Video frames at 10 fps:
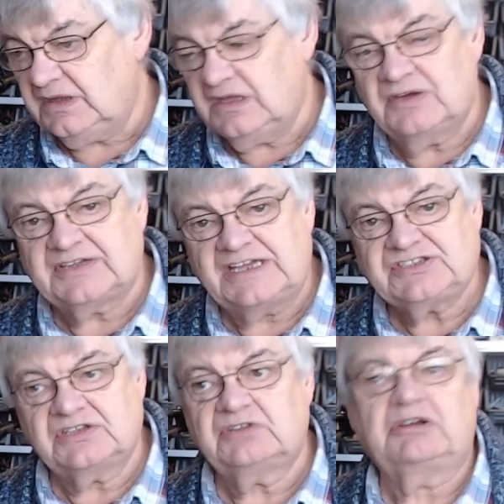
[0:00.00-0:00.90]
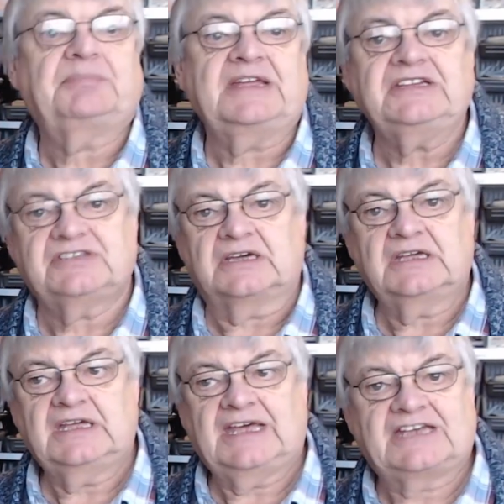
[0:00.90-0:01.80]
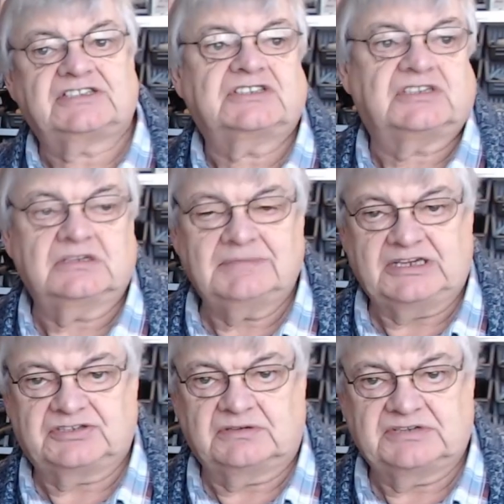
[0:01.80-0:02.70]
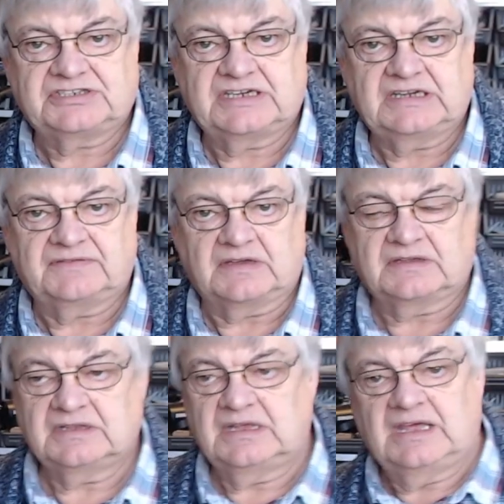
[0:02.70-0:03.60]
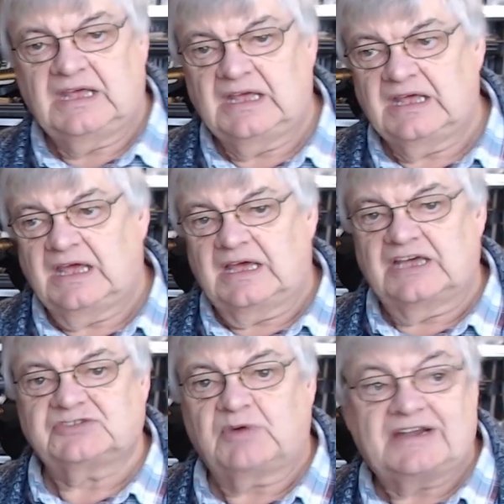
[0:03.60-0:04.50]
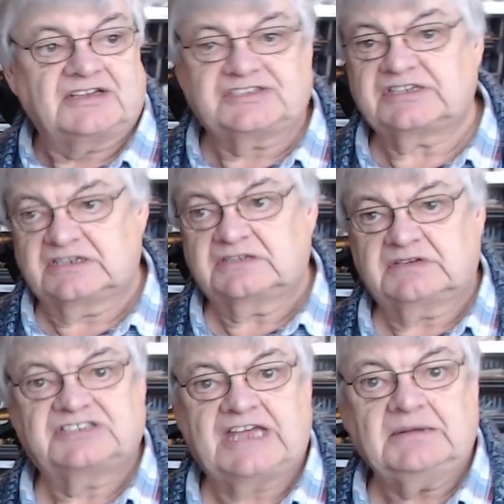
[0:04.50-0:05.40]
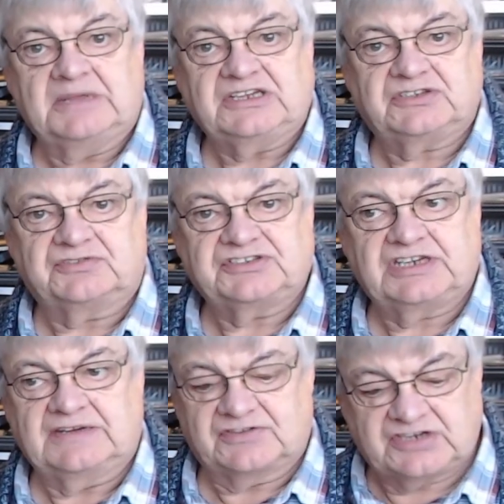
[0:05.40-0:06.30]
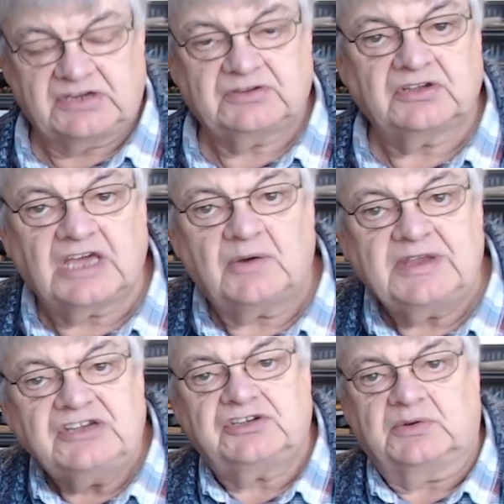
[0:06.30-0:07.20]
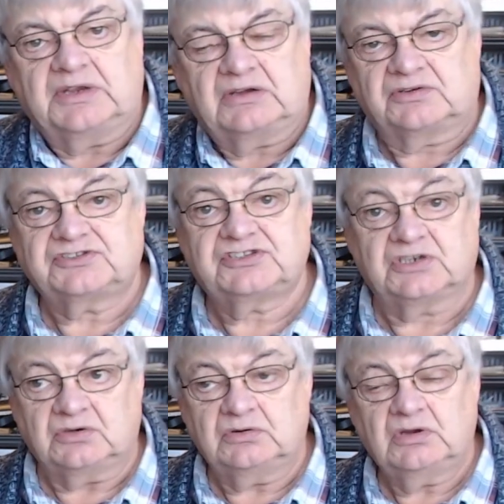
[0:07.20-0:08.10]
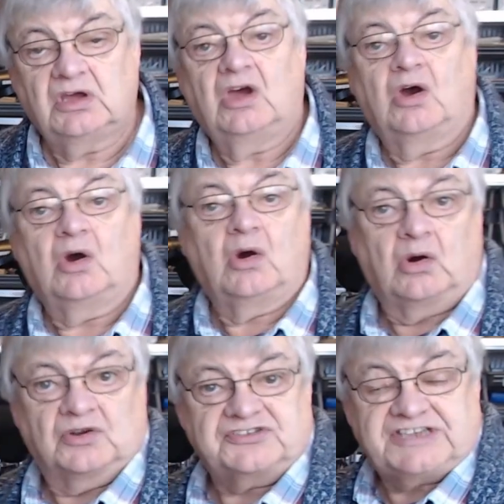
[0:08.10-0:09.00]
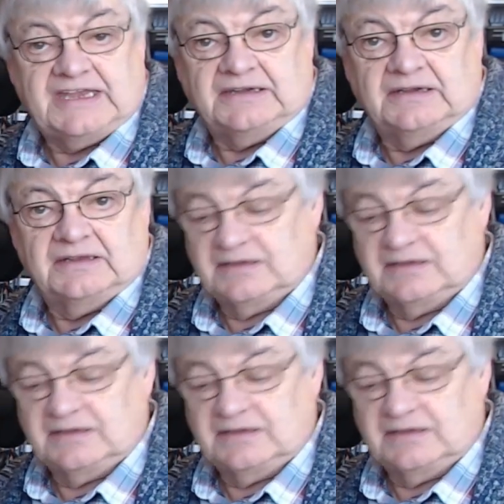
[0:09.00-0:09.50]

Okay, so the repeater has a 2-metre receiver as well as a 10-metre receiver, so you can go into it on 2 or 10.